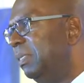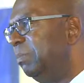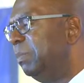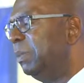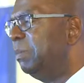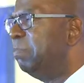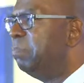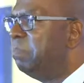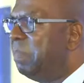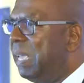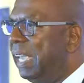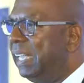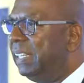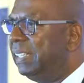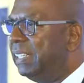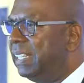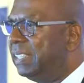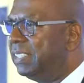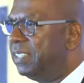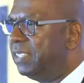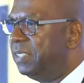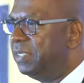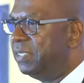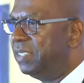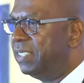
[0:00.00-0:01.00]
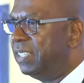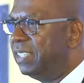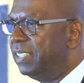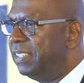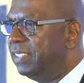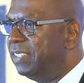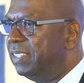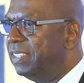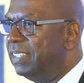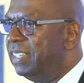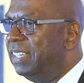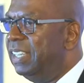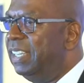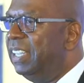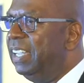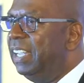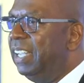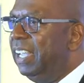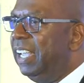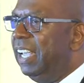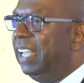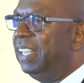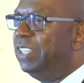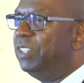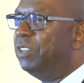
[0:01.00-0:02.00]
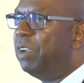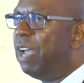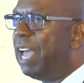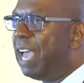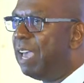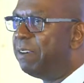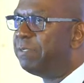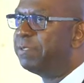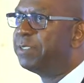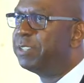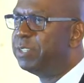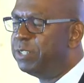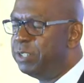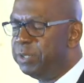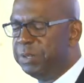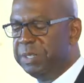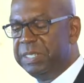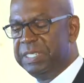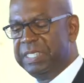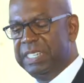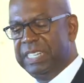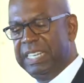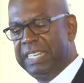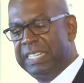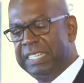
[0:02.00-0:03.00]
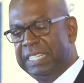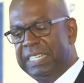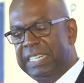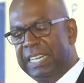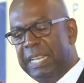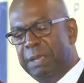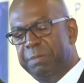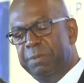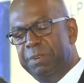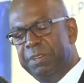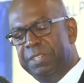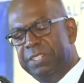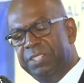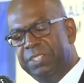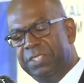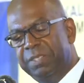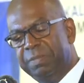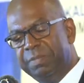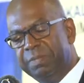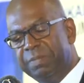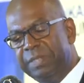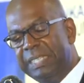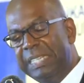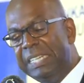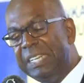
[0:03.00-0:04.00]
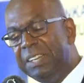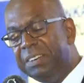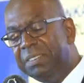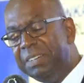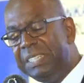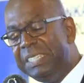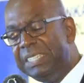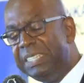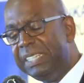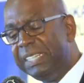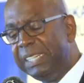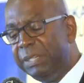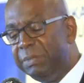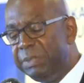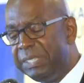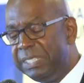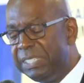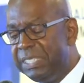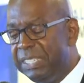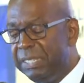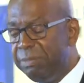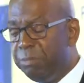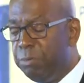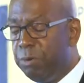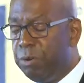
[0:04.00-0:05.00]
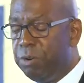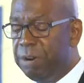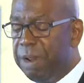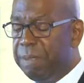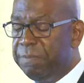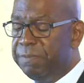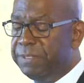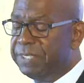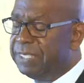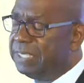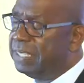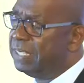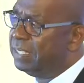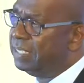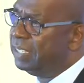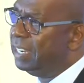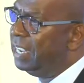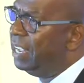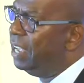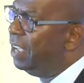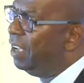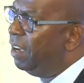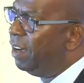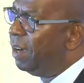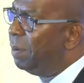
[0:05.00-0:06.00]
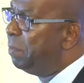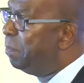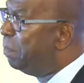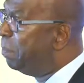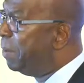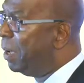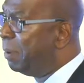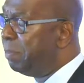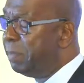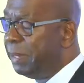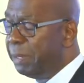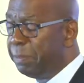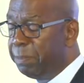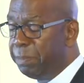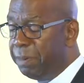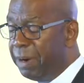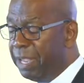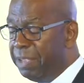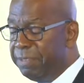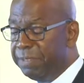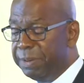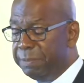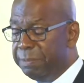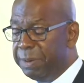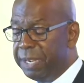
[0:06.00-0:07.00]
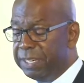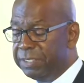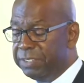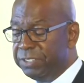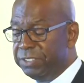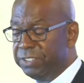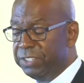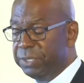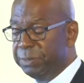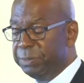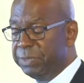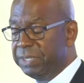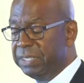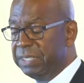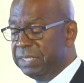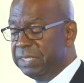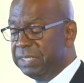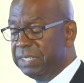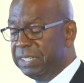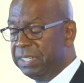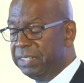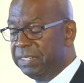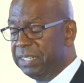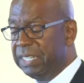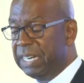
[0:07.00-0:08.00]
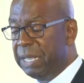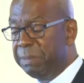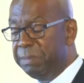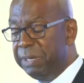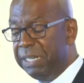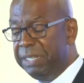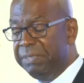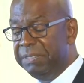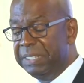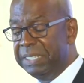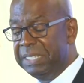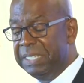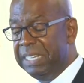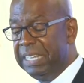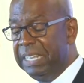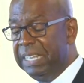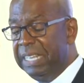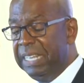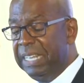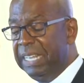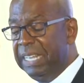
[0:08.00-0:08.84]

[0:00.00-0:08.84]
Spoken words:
think, but man, that's useless. And you have to do it in collaboration. Increasingly, we're seeing more emphasis on public-private partnerships in this area, and I believe that